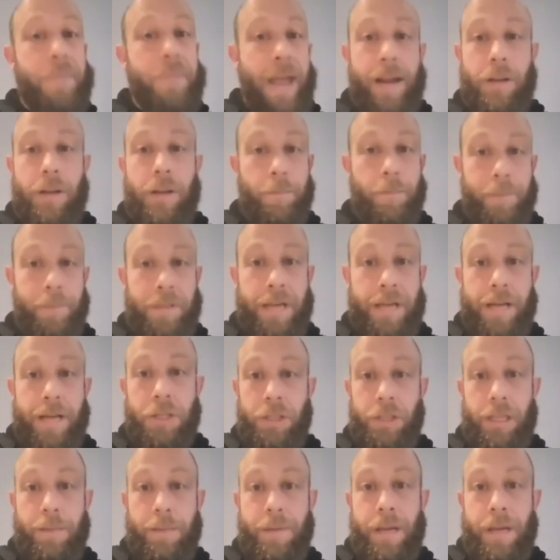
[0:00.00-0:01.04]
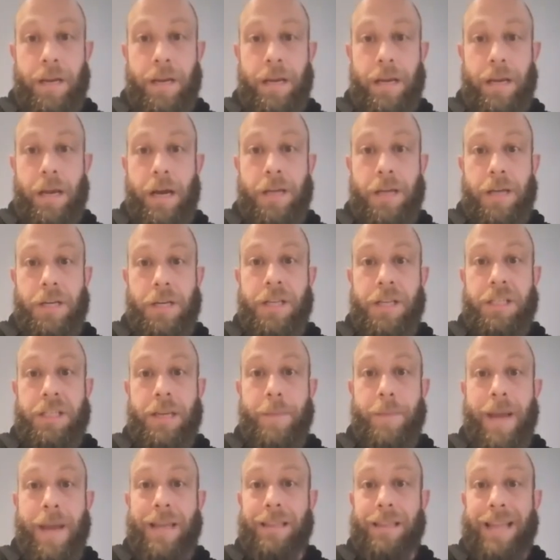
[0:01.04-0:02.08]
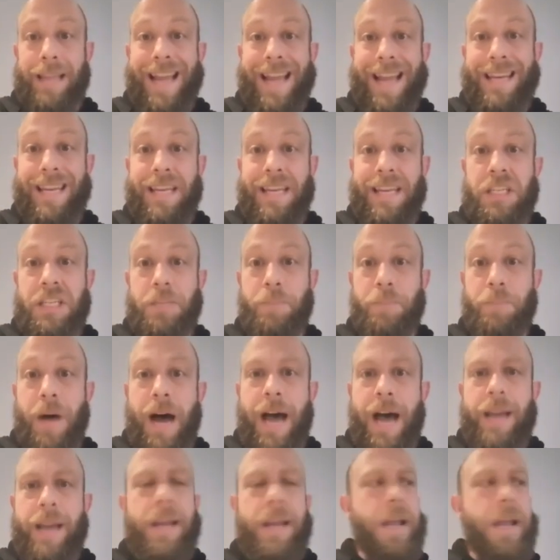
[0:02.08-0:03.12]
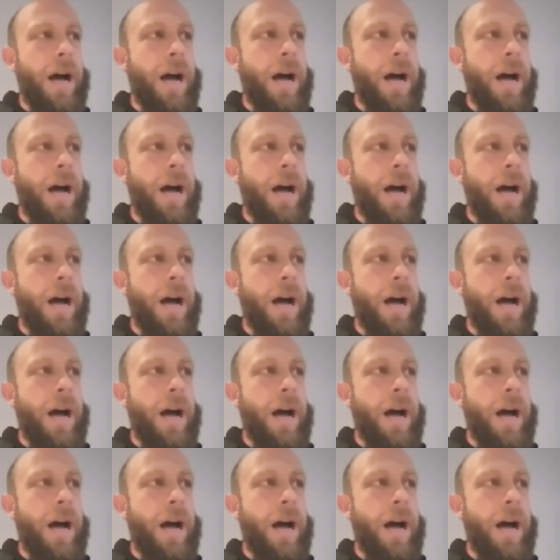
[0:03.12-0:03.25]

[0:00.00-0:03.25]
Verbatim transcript: That could have potentially been a, a Dusty May landing spot.